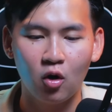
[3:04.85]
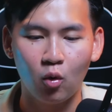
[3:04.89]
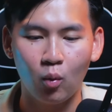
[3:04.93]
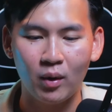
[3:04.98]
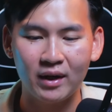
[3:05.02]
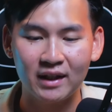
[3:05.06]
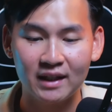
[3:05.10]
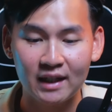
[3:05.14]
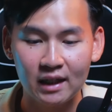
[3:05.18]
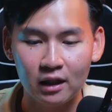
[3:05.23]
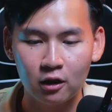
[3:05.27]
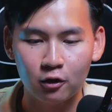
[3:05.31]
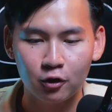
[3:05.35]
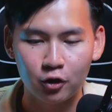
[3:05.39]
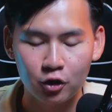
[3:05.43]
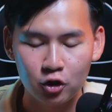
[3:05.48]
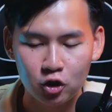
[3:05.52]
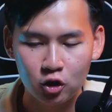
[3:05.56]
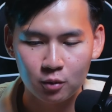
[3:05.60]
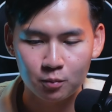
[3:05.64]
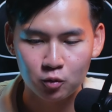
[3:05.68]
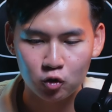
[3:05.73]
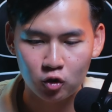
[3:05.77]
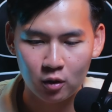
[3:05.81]
one killer
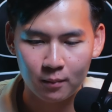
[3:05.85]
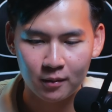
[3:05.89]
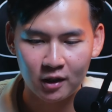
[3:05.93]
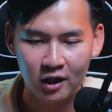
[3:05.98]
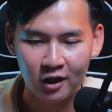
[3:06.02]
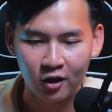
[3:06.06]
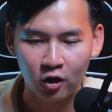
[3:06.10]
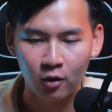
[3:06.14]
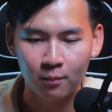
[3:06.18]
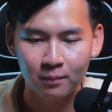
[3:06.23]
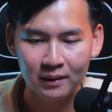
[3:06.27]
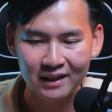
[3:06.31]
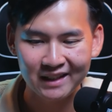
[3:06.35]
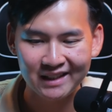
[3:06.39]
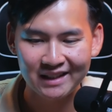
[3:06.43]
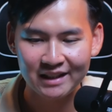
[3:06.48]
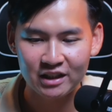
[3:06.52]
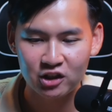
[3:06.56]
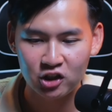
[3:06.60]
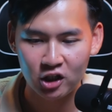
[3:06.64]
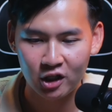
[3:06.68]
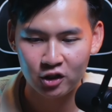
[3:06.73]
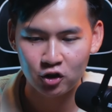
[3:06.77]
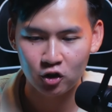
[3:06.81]
YouTube script can completely
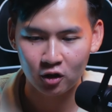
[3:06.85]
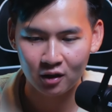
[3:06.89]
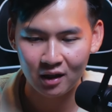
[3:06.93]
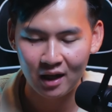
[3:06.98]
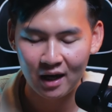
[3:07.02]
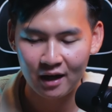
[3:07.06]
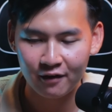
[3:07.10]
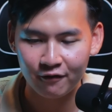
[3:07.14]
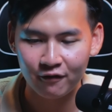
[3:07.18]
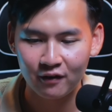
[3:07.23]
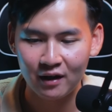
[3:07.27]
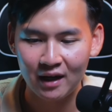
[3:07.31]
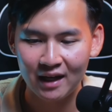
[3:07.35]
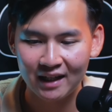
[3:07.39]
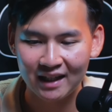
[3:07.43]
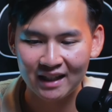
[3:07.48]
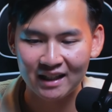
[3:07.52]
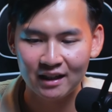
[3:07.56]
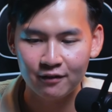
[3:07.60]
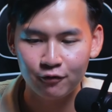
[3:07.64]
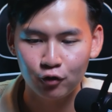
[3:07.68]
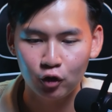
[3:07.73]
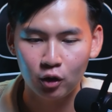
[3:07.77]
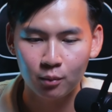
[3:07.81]
change your life. It can
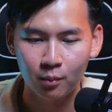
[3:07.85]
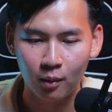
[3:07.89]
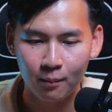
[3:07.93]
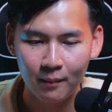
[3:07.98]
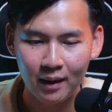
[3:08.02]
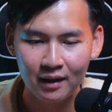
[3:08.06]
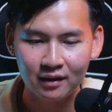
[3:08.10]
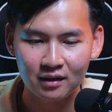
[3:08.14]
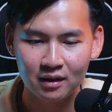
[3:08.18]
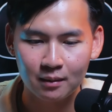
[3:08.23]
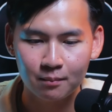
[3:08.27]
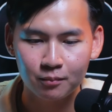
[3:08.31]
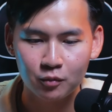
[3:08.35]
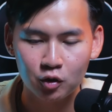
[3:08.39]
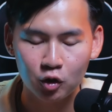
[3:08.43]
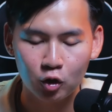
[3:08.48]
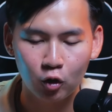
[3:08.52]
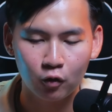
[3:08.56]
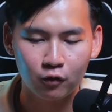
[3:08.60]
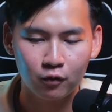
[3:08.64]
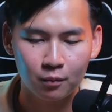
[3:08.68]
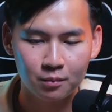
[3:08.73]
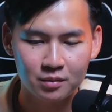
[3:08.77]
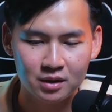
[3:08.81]
give you the momentum to
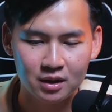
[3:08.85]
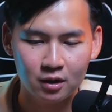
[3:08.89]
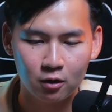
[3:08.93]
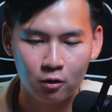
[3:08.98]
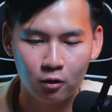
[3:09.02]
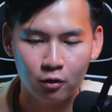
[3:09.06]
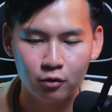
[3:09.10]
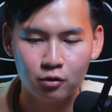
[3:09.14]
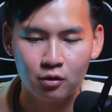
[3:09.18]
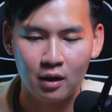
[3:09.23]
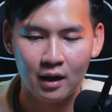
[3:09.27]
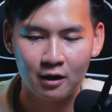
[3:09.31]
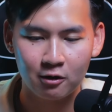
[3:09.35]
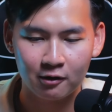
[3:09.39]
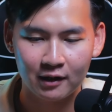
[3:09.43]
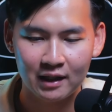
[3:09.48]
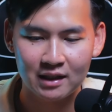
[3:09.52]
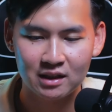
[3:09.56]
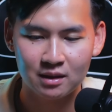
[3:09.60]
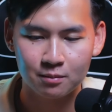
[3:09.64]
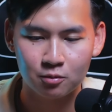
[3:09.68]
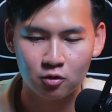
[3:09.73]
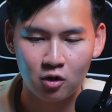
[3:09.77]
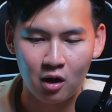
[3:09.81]
go from 0 to 100K
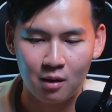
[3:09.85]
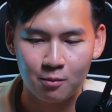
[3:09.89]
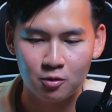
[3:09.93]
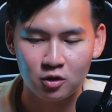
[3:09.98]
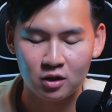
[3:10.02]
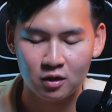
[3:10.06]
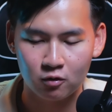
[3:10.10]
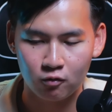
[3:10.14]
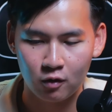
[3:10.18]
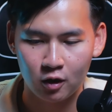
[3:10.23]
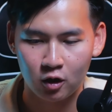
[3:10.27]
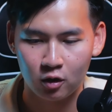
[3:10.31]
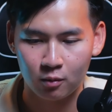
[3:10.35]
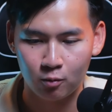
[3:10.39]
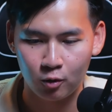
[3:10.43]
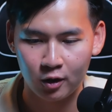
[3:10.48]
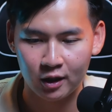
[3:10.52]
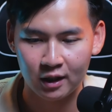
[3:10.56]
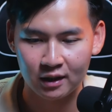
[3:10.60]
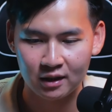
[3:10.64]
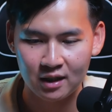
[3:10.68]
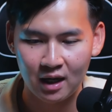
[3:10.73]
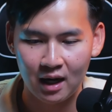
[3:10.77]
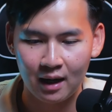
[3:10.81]
subscribers in
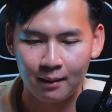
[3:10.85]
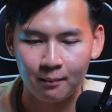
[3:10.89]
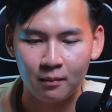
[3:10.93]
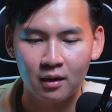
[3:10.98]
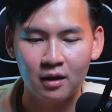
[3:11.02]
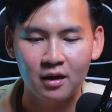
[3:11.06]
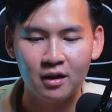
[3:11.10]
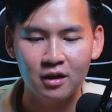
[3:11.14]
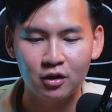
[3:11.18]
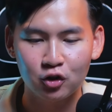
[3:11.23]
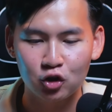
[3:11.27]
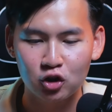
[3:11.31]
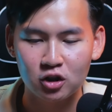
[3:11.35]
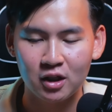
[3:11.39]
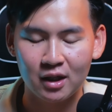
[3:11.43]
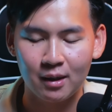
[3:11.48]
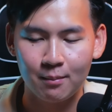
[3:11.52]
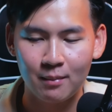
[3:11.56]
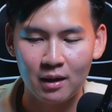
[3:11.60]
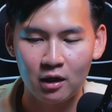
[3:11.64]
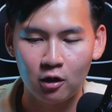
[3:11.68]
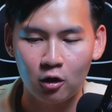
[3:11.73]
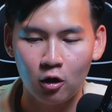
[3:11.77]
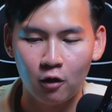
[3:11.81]
record-breaking time, just like
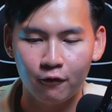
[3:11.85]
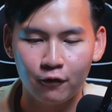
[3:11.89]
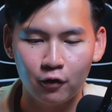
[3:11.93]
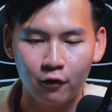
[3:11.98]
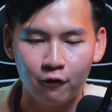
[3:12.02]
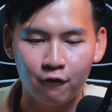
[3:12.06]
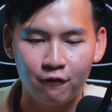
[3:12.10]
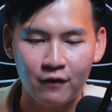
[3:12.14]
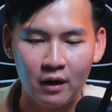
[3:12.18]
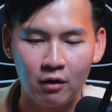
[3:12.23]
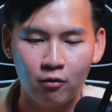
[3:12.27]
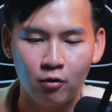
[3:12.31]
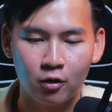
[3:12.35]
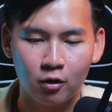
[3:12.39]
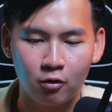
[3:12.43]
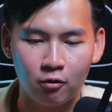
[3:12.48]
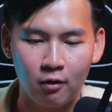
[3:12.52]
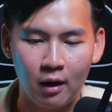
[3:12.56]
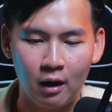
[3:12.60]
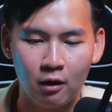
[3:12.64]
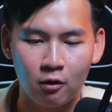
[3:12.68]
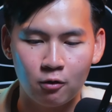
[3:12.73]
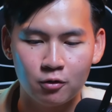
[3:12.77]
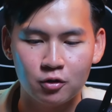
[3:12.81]
many of your favorite
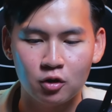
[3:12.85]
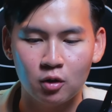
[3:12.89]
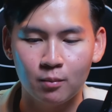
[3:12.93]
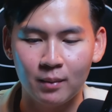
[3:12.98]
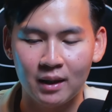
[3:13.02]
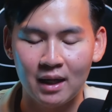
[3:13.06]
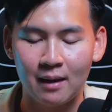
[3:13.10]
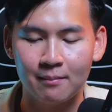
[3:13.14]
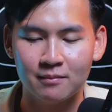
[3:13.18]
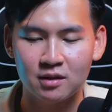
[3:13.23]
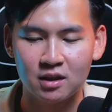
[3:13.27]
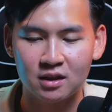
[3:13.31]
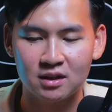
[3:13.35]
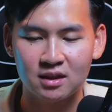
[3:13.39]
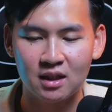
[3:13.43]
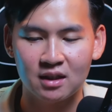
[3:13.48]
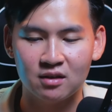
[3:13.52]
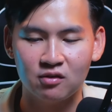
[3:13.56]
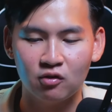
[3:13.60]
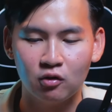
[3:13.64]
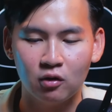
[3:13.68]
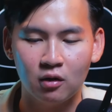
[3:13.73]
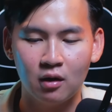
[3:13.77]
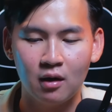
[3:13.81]
creators who became
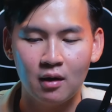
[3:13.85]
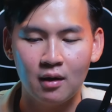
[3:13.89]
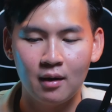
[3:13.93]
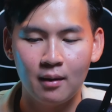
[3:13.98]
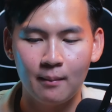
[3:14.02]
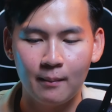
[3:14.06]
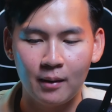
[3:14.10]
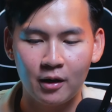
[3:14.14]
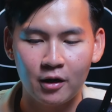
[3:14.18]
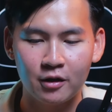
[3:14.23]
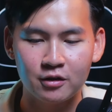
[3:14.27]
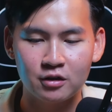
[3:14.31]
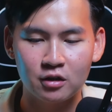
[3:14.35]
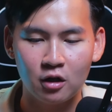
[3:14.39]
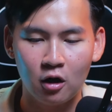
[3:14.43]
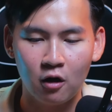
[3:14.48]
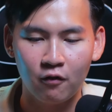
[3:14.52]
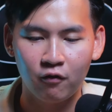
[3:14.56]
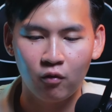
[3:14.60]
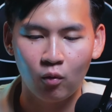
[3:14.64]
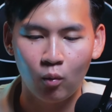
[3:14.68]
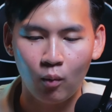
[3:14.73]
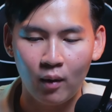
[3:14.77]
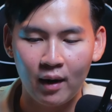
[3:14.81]
successful because
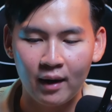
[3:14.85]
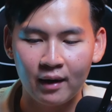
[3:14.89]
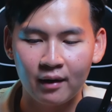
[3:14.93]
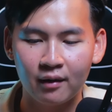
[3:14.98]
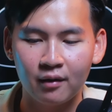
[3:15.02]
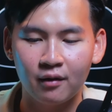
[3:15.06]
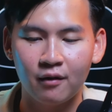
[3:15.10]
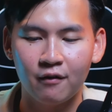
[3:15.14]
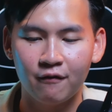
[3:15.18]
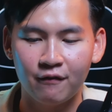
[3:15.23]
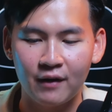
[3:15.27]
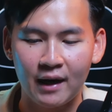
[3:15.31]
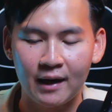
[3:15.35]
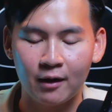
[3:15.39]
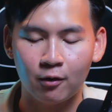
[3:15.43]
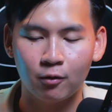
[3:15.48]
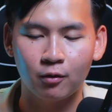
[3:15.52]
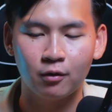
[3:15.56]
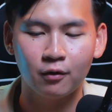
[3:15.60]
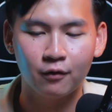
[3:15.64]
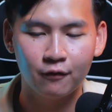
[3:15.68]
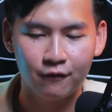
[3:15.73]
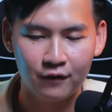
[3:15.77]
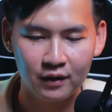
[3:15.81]
of one
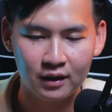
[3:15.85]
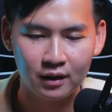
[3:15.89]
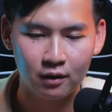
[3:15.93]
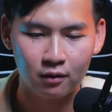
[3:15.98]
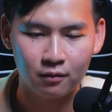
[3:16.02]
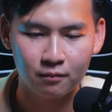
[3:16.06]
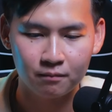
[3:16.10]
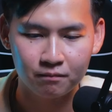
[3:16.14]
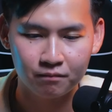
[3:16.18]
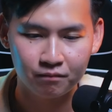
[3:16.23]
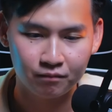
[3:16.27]
viral video.